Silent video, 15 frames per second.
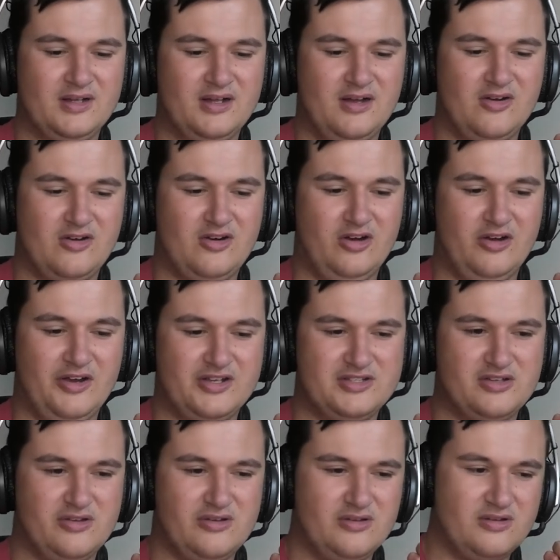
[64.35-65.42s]
Oh god, he's
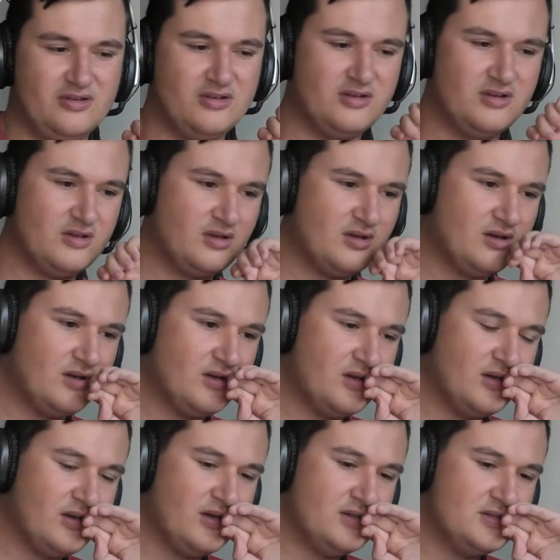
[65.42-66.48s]
not. Is
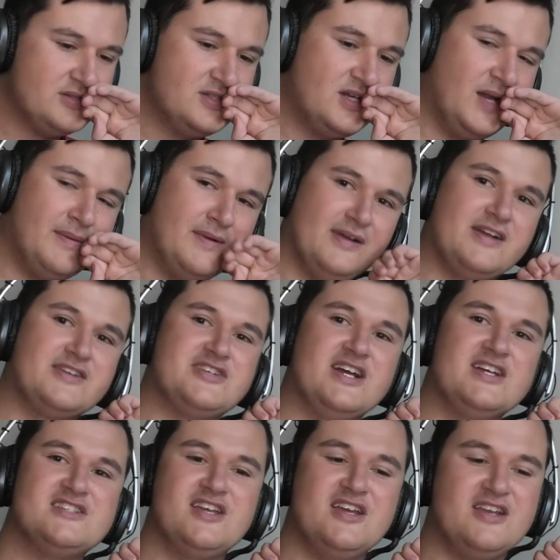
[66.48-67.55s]
the screamer looking
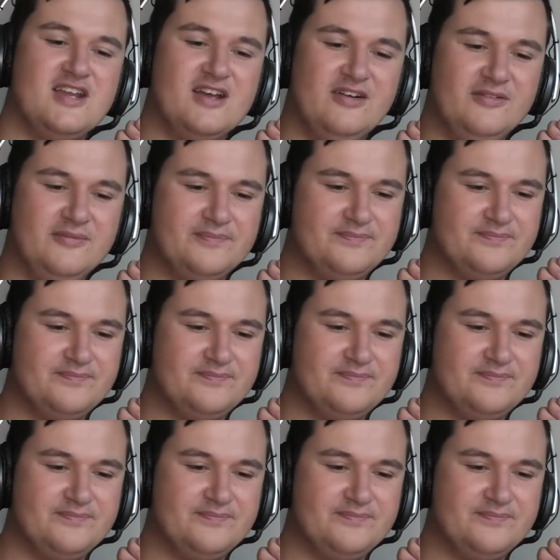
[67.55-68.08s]
chased in now?